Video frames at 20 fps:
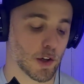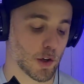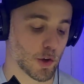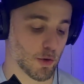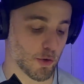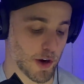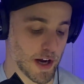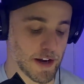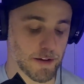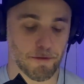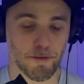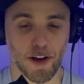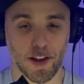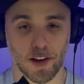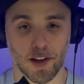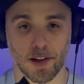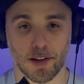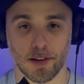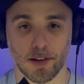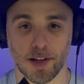Great
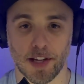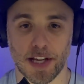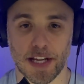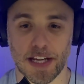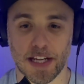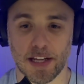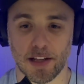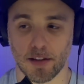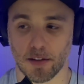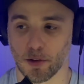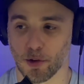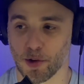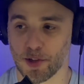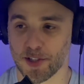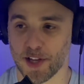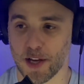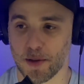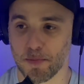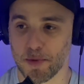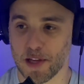fella. He looks
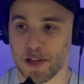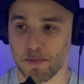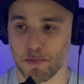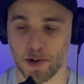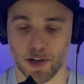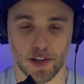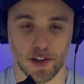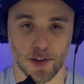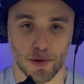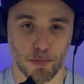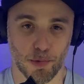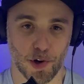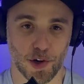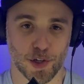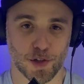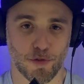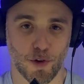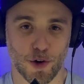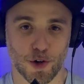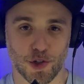like me, but in the
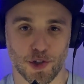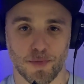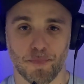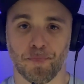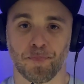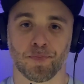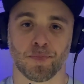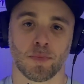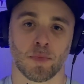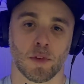British version.